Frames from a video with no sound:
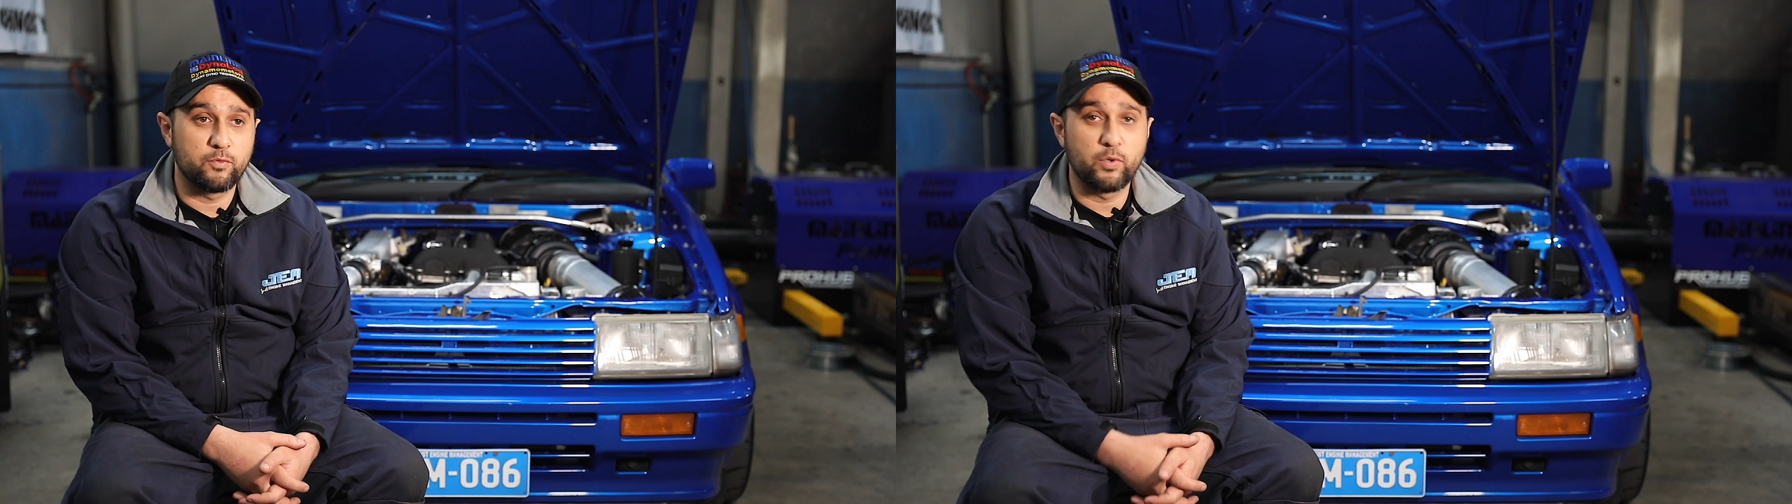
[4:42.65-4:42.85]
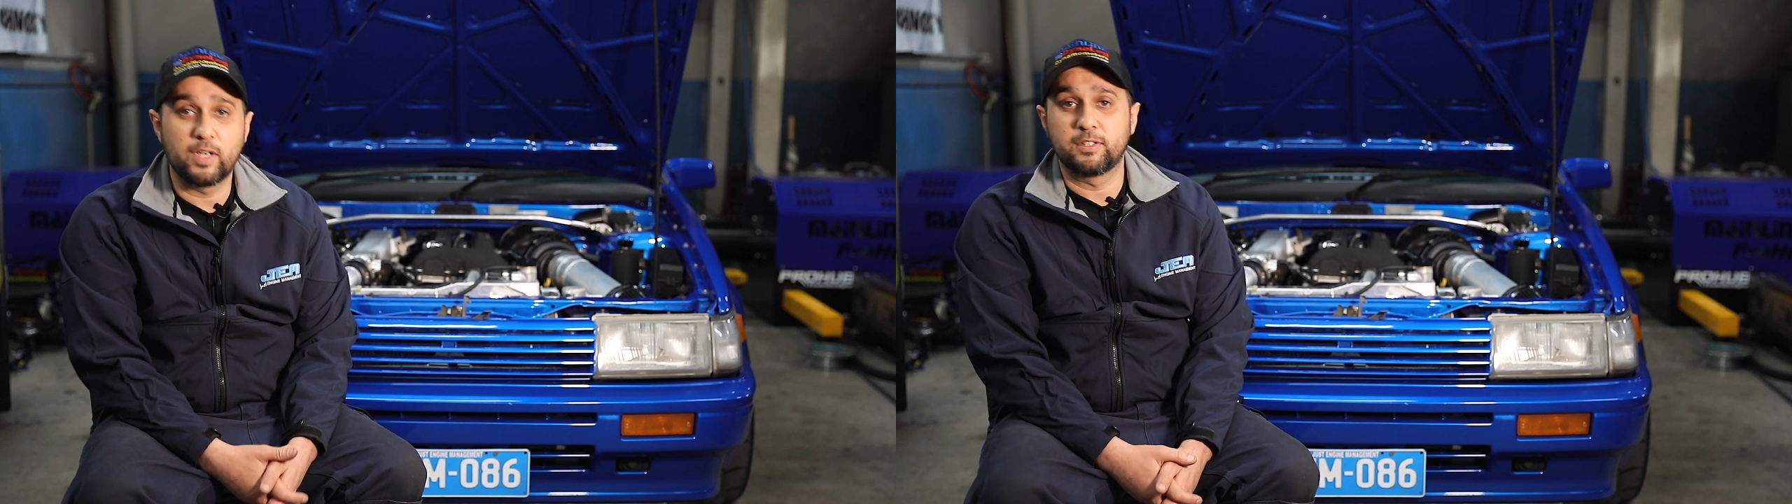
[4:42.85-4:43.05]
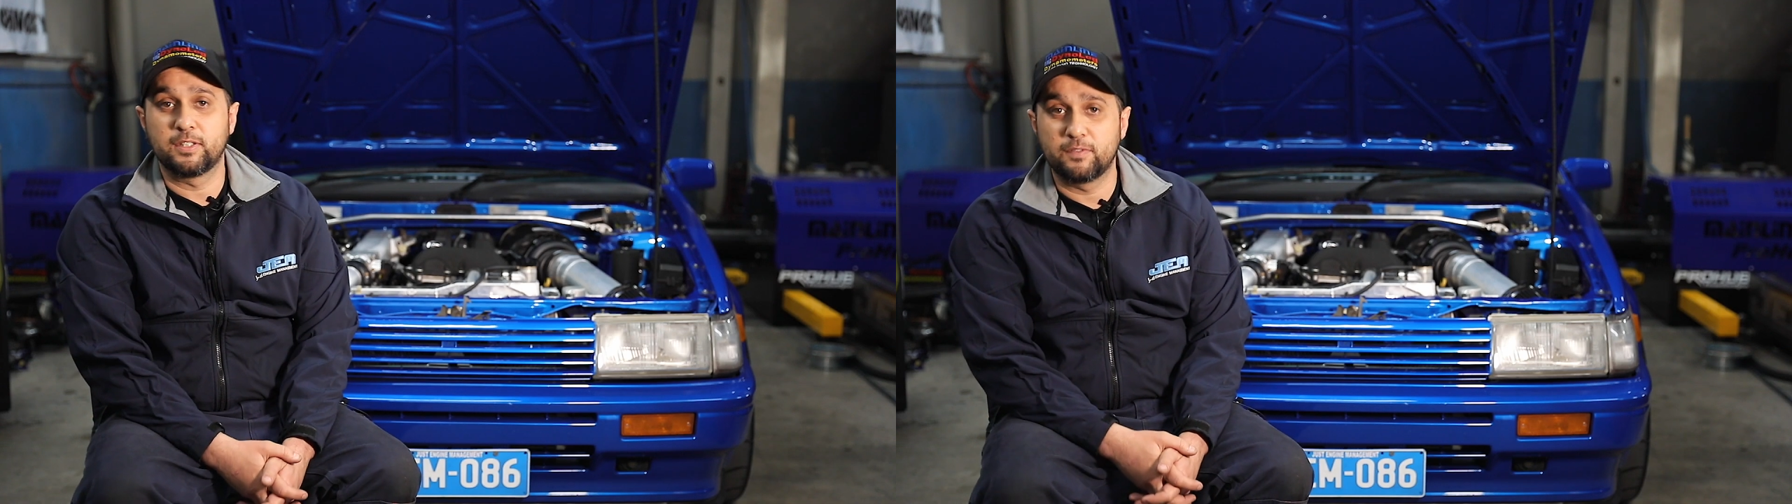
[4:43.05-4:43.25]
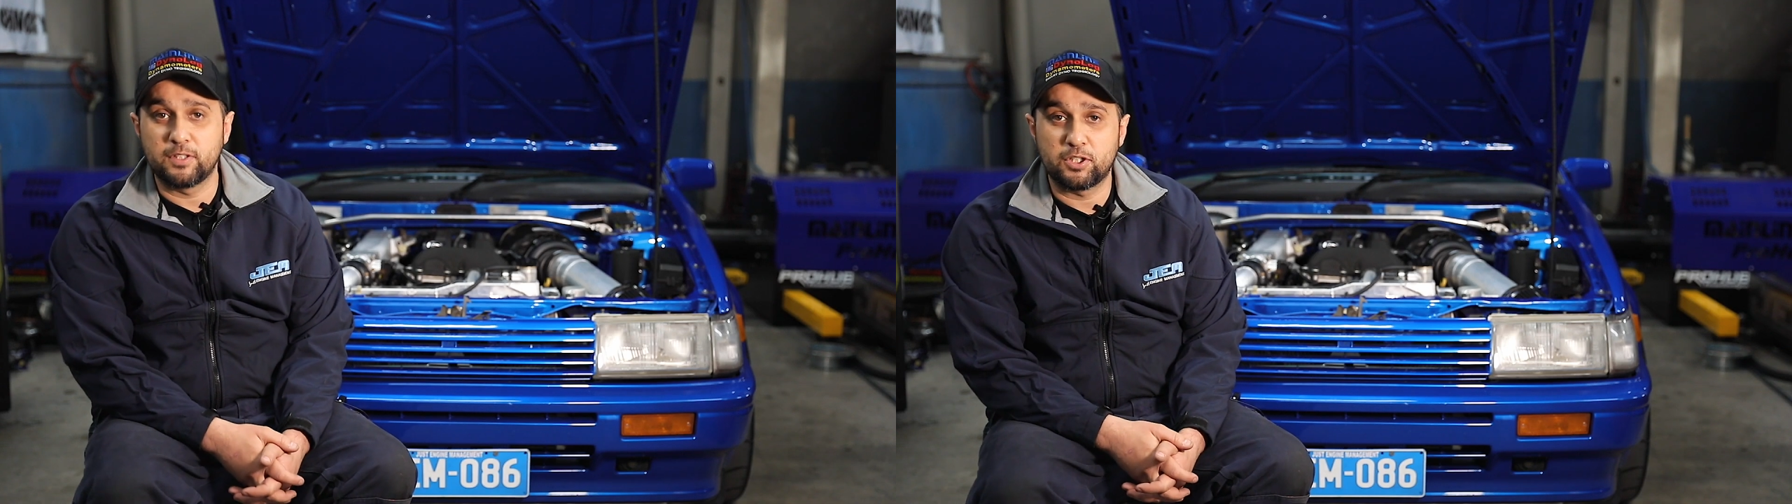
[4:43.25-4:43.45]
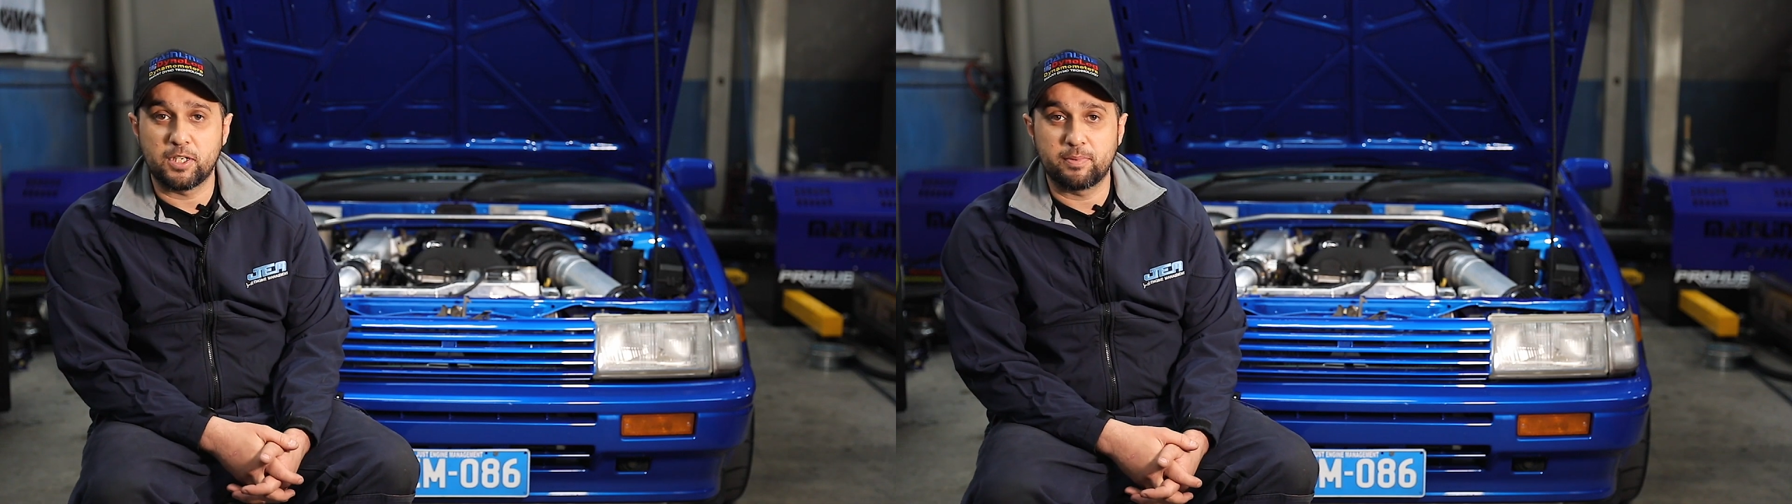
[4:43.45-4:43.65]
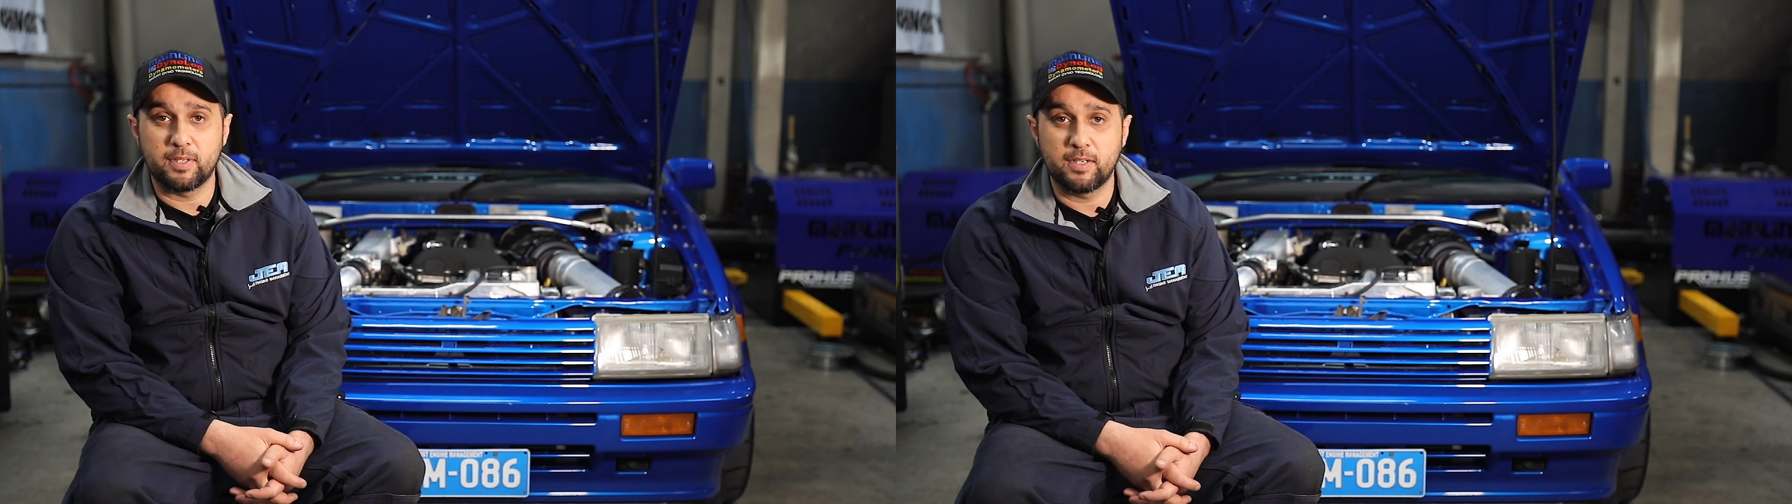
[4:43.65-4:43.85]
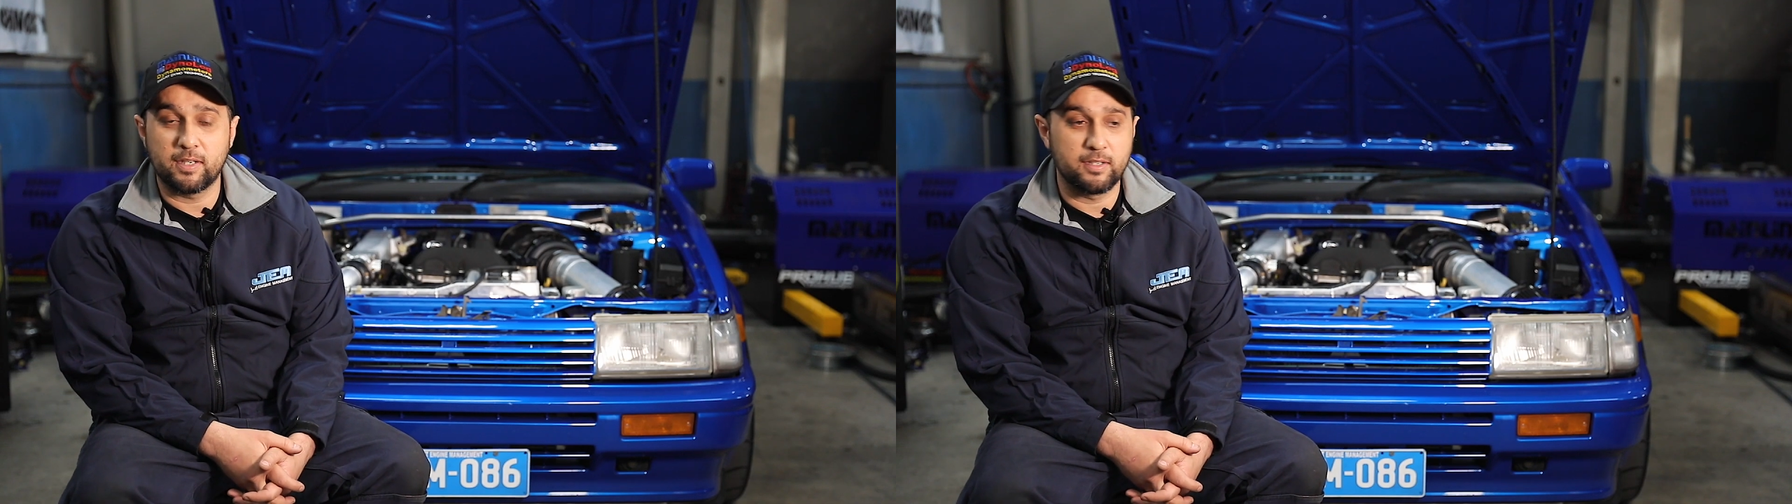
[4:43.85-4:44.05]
relatively cheaply,